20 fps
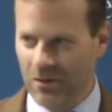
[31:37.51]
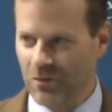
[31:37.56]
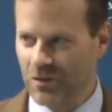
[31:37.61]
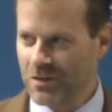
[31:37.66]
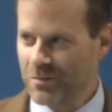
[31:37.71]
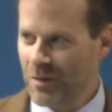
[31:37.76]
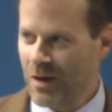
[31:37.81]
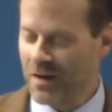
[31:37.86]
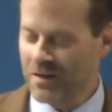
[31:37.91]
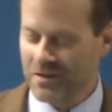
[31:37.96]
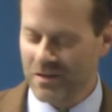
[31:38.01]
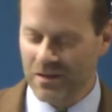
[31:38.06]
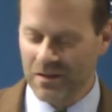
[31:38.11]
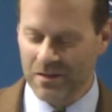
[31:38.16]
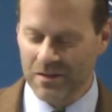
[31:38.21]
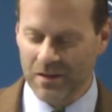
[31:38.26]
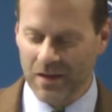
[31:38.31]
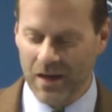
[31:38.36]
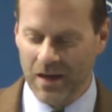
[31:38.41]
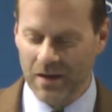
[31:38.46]
in response to
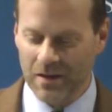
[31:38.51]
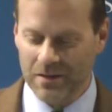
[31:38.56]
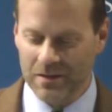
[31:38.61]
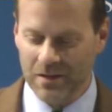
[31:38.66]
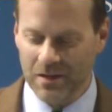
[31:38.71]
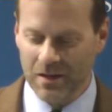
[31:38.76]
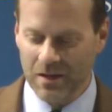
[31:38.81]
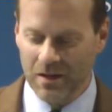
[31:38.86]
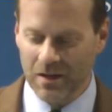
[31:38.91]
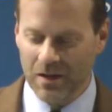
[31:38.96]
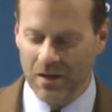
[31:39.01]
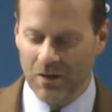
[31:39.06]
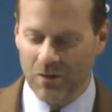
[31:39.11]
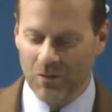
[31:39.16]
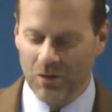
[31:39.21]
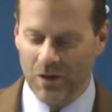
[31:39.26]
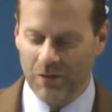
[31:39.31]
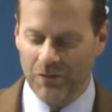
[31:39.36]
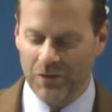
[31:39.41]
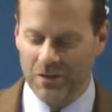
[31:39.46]
this latest
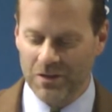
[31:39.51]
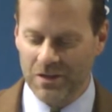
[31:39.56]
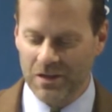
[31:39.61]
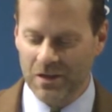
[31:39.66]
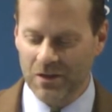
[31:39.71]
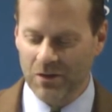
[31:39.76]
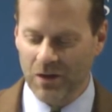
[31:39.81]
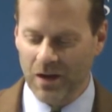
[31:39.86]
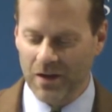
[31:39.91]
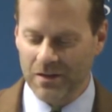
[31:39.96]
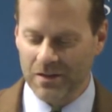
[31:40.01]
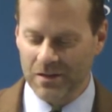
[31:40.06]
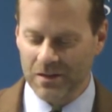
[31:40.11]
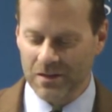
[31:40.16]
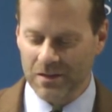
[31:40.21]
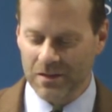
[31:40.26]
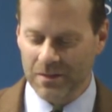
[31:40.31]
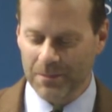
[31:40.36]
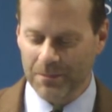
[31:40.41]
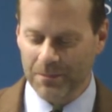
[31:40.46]
refugee
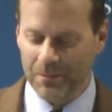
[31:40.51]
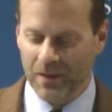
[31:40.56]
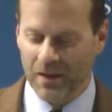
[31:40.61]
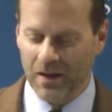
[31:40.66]
crisis.